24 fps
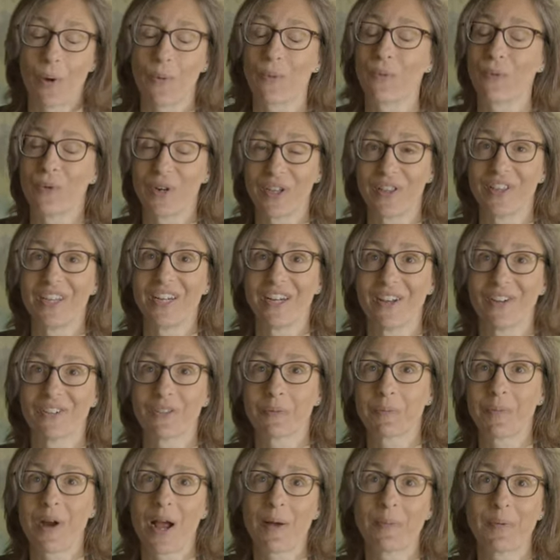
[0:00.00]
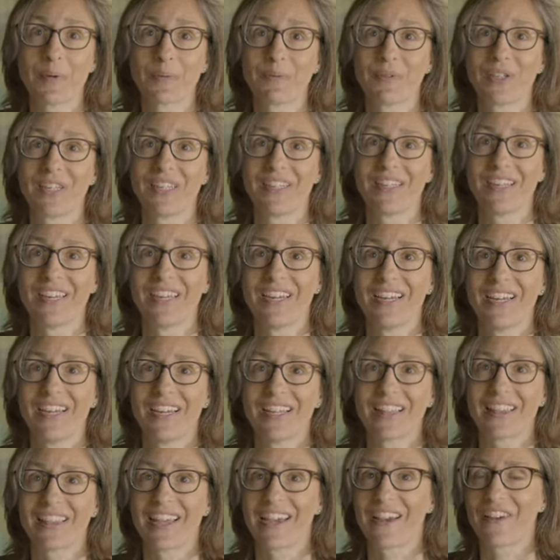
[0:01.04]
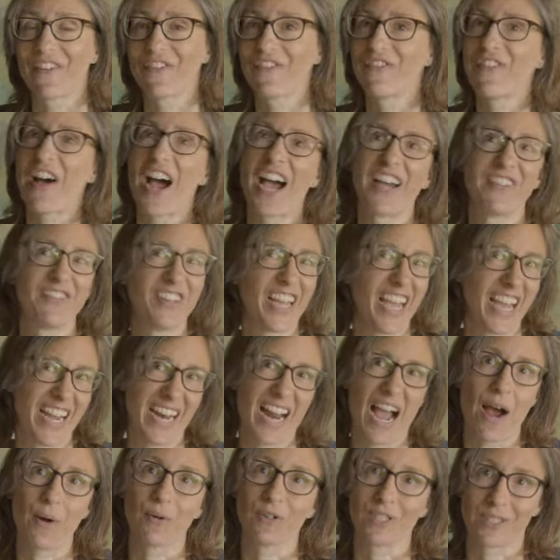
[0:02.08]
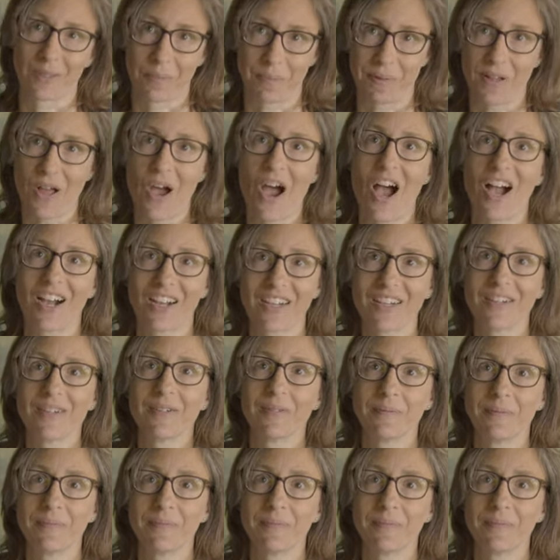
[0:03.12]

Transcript: really know. It's probably like 5 to 8 hours a block,